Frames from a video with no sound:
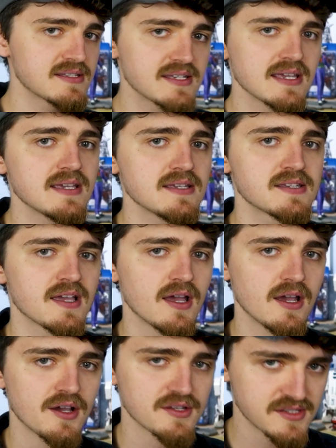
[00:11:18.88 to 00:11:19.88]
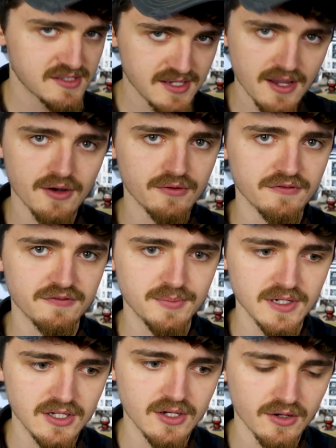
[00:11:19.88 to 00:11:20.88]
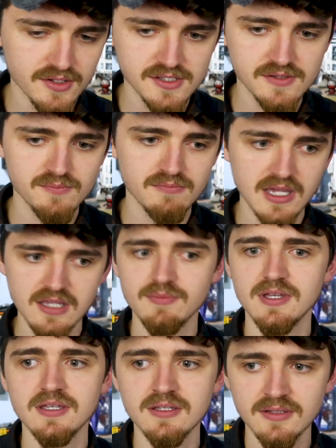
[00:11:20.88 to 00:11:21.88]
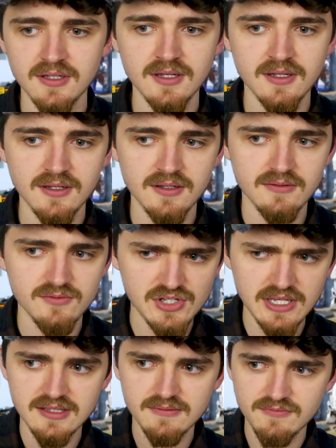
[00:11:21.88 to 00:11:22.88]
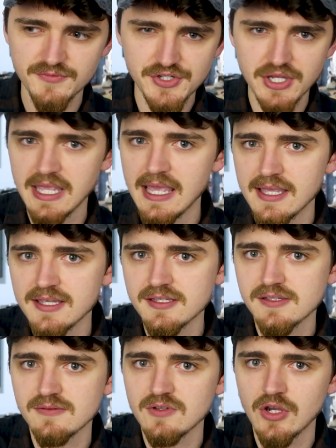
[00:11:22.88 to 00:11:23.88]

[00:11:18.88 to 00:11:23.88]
sees herself because maybe she she is